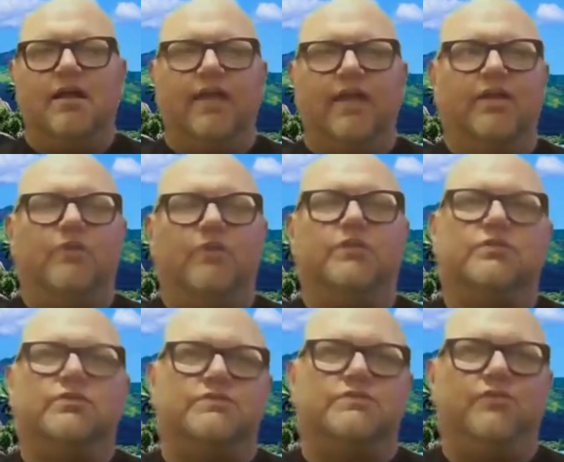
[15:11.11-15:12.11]
I know that
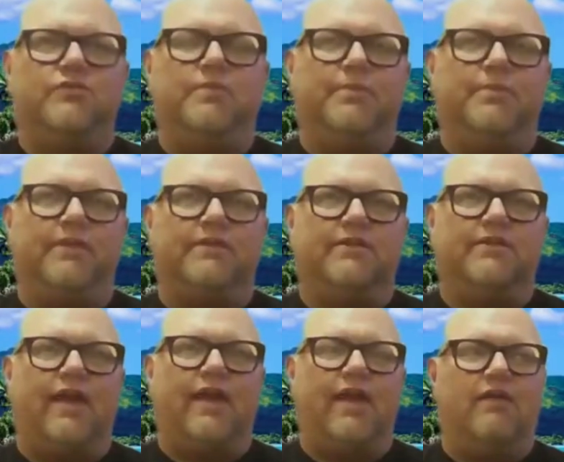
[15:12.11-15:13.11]
there's a few people out there that
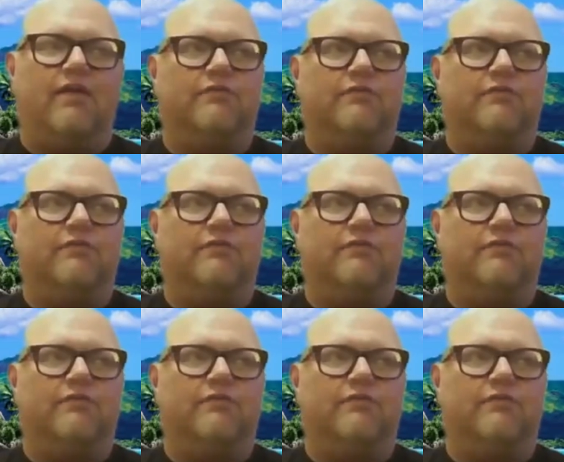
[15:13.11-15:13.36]
have.